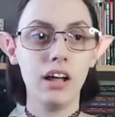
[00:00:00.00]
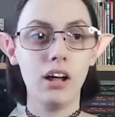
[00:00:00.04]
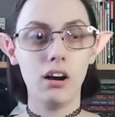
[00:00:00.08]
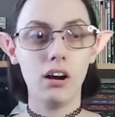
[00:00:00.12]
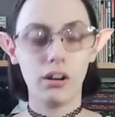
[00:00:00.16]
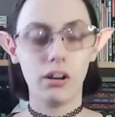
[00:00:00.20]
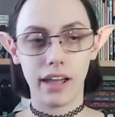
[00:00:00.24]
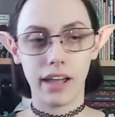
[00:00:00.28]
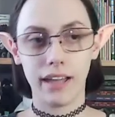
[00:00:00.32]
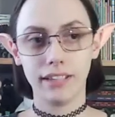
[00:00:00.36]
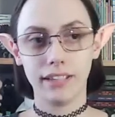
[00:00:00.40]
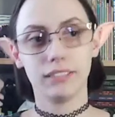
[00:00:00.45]

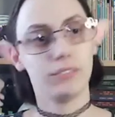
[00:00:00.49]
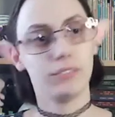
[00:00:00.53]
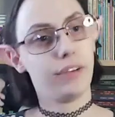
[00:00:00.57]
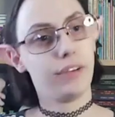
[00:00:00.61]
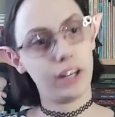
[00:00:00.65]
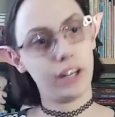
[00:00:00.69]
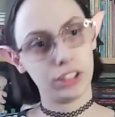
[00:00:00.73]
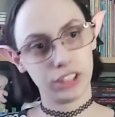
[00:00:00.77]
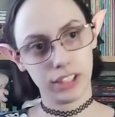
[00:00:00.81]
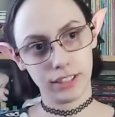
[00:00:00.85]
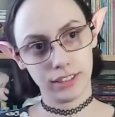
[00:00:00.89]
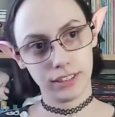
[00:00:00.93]
Okay, I did
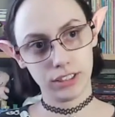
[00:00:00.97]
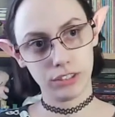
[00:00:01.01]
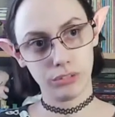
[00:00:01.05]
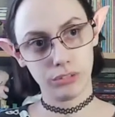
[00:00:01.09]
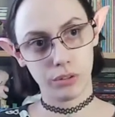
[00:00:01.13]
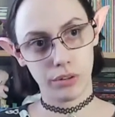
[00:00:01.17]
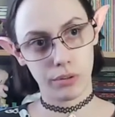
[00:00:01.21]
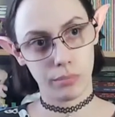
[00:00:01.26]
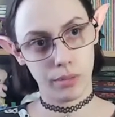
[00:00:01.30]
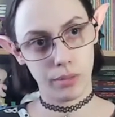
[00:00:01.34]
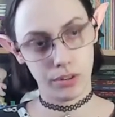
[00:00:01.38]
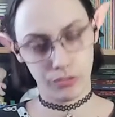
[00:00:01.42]
fire signs
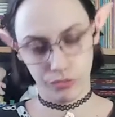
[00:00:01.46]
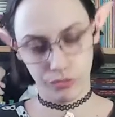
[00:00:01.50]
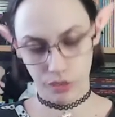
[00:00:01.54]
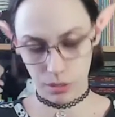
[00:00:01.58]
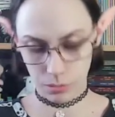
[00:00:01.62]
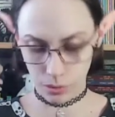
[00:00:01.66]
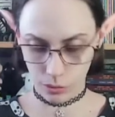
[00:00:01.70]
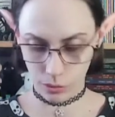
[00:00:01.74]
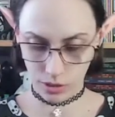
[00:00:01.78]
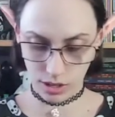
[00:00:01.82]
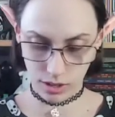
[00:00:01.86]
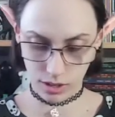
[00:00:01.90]
for the month of
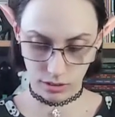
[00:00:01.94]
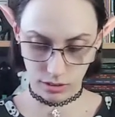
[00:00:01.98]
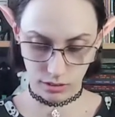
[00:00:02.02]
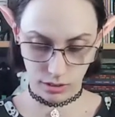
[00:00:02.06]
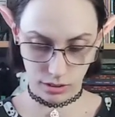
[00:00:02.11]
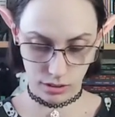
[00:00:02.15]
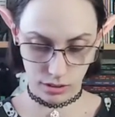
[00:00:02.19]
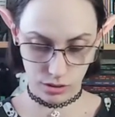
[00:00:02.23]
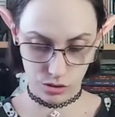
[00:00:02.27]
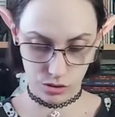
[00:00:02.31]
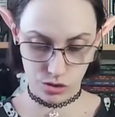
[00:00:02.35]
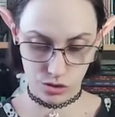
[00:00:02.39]
February. Let
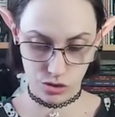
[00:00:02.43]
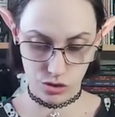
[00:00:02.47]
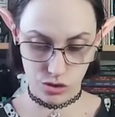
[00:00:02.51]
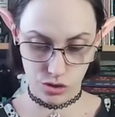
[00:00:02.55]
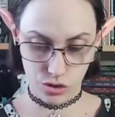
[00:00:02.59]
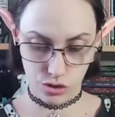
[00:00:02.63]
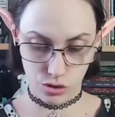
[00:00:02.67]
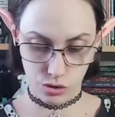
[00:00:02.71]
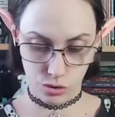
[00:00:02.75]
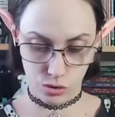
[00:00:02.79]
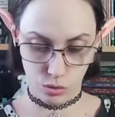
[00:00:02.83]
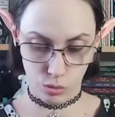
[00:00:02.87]
us
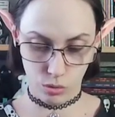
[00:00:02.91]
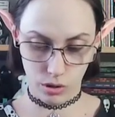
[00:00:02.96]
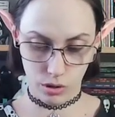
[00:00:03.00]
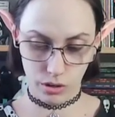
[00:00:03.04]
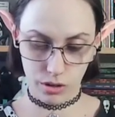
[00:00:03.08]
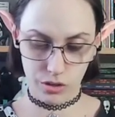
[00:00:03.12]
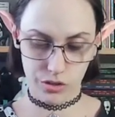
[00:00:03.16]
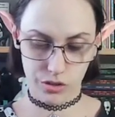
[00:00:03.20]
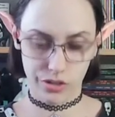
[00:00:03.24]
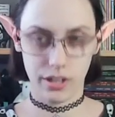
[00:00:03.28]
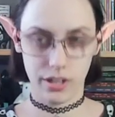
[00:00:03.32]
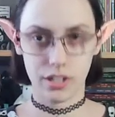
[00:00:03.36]
do
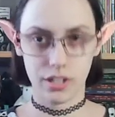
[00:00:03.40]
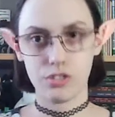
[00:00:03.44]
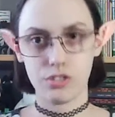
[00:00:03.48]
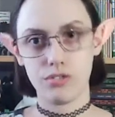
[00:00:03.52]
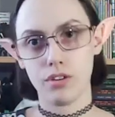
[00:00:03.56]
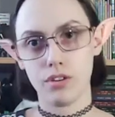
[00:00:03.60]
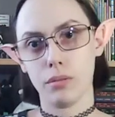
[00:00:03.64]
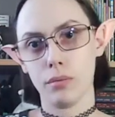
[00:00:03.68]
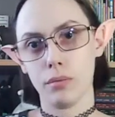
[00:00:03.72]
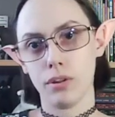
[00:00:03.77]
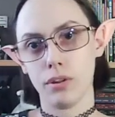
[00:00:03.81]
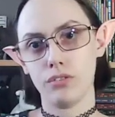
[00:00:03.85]
water signs
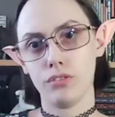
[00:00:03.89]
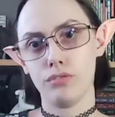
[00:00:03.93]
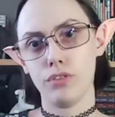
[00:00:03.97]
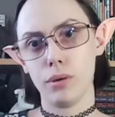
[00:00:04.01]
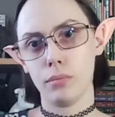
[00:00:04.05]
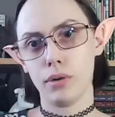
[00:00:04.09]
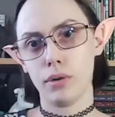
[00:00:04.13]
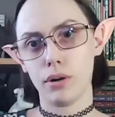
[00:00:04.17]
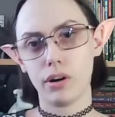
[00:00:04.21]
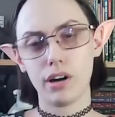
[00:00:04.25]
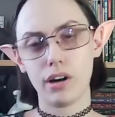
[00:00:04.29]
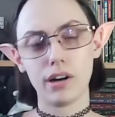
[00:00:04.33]
for the month of
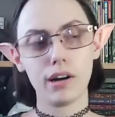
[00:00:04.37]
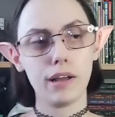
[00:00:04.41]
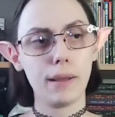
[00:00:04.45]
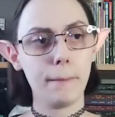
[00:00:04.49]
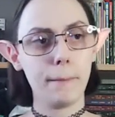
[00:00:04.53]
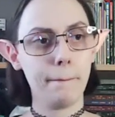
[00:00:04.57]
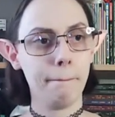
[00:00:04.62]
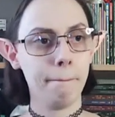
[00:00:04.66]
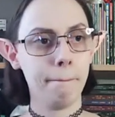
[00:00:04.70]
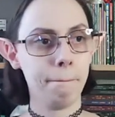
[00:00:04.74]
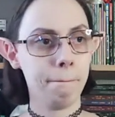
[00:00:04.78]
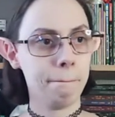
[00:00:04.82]
February.
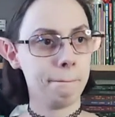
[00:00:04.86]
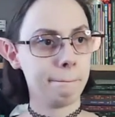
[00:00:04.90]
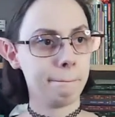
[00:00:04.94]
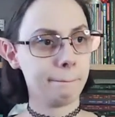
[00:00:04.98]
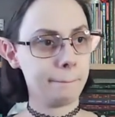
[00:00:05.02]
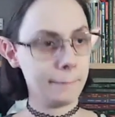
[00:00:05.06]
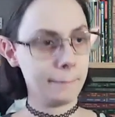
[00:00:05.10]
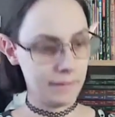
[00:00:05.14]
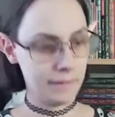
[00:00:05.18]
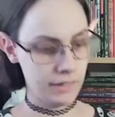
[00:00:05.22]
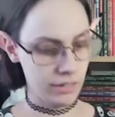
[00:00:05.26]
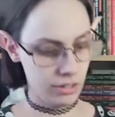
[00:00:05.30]

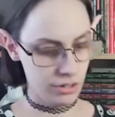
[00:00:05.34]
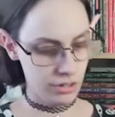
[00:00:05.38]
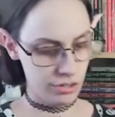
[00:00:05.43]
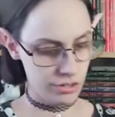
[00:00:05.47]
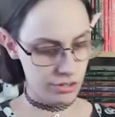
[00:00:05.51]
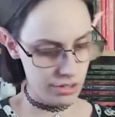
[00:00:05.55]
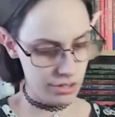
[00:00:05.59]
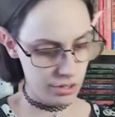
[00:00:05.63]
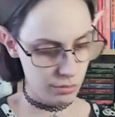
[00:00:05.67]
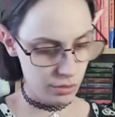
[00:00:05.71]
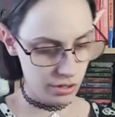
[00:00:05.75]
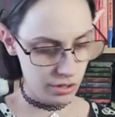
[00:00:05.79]
Let's
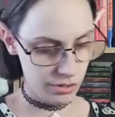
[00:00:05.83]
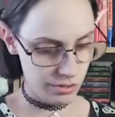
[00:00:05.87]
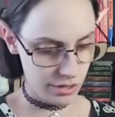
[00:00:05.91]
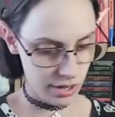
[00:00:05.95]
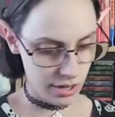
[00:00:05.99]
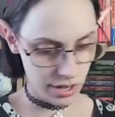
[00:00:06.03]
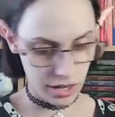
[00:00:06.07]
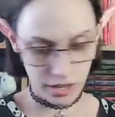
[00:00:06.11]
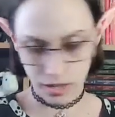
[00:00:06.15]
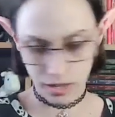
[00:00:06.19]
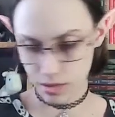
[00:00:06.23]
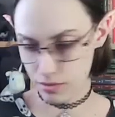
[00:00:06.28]
see what is
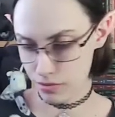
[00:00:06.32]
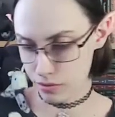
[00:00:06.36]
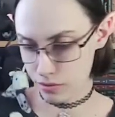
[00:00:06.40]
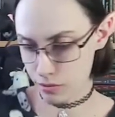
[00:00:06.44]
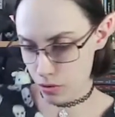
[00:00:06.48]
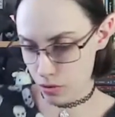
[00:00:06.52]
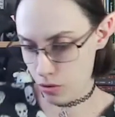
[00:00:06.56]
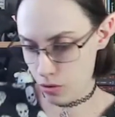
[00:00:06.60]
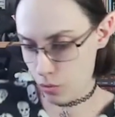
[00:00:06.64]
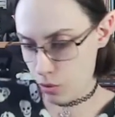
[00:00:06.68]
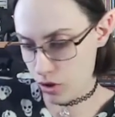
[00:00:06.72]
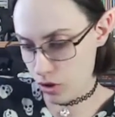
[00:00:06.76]
ahead
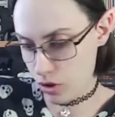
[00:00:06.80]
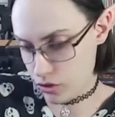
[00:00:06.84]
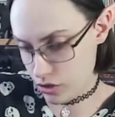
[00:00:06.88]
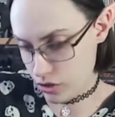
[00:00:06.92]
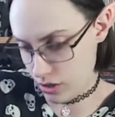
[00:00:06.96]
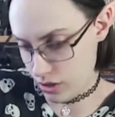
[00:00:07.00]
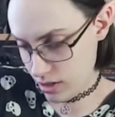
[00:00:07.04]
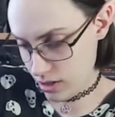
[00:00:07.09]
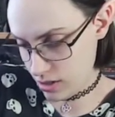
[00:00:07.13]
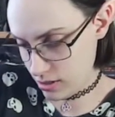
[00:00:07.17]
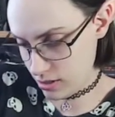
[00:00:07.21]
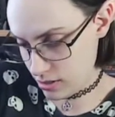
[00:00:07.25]
for water
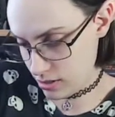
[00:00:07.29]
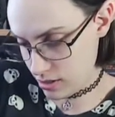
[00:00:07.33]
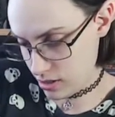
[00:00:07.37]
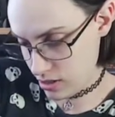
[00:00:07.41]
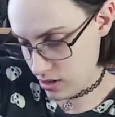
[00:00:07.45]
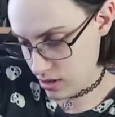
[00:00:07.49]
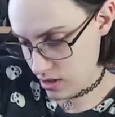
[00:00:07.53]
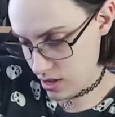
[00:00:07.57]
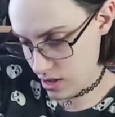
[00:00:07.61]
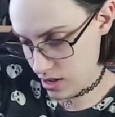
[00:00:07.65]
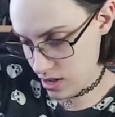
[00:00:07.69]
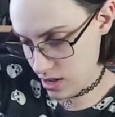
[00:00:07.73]

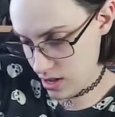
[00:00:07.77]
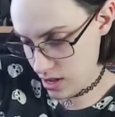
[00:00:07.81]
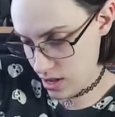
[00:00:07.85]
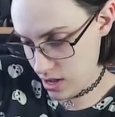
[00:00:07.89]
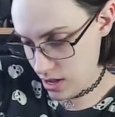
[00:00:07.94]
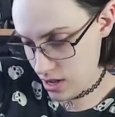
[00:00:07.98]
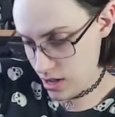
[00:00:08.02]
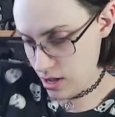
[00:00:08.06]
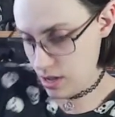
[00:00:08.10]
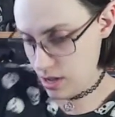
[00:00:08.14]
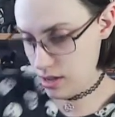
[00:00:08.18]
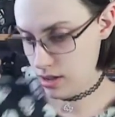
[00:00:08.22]

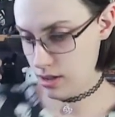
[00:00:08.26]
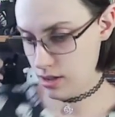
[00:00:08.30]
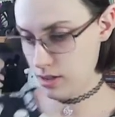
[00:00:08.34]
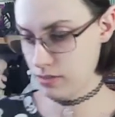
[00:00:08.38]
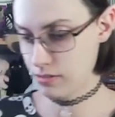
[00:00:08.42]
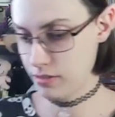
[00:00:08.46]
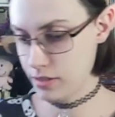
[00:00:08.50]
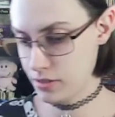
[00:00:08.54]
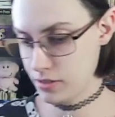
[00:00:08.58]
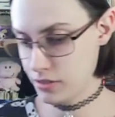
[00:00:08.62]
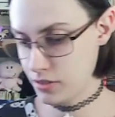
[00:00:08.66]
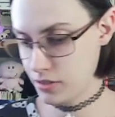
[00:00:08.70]
signs in
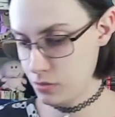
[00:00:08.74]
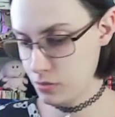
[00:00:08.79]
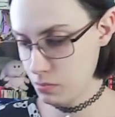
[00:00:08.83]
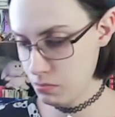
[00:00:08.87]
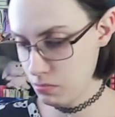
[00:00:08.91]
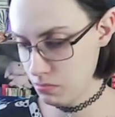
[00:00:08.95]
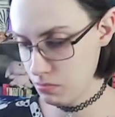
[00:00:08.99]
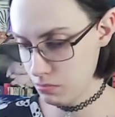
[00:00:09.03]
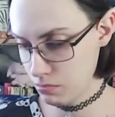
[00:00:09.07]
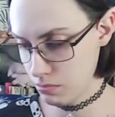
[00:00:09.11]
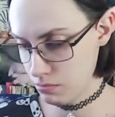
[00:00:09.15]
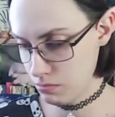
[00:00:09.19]
this
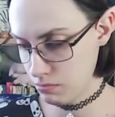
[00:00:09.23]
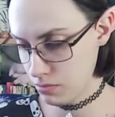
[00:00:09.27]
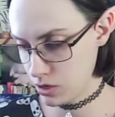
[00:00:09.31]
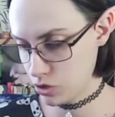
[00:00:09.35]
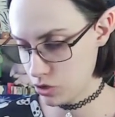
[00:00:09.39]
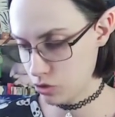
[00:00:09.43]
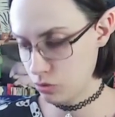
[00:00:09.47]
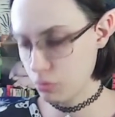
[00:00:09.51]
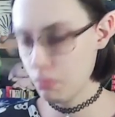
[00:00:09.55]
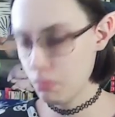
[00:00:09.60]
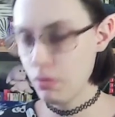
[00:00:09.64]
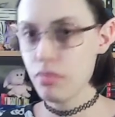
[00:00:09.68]

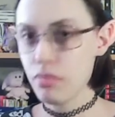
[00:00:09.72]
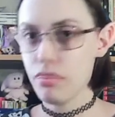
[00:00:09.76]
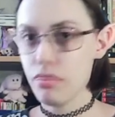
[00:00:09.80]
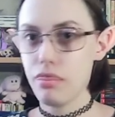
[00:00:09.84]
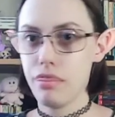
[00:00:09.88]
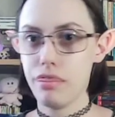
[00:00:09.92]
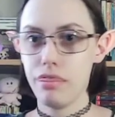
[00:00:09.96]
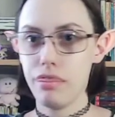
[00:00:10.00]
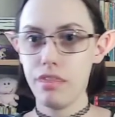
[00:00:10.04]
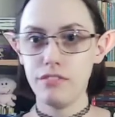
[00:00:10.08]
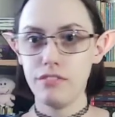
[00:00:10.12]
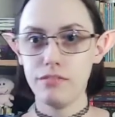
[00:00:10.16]
magical
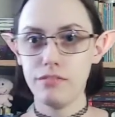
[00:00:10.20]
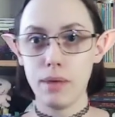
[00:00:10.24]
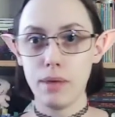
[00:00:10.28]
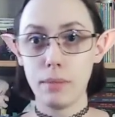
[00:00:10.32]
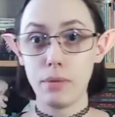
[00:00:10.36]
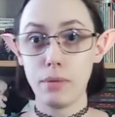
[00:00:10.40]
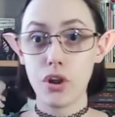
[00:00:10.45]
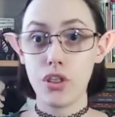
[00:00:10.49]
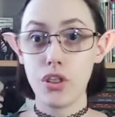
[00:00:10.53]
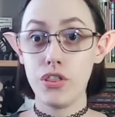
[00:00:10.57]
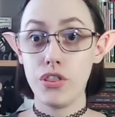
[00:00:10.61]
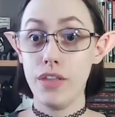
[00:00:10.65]
month of my
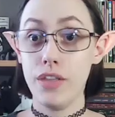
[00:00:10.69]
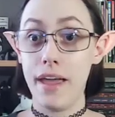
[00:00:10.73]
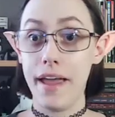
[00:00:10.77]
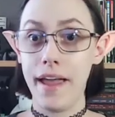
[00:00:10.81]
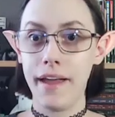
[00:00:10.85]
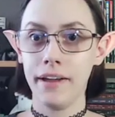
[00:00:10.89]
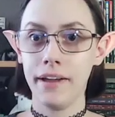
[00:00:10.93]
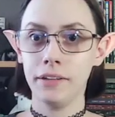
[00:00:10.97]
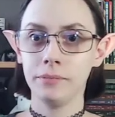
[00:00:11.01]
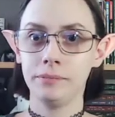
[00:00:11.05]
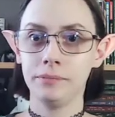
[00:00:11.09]
birthday.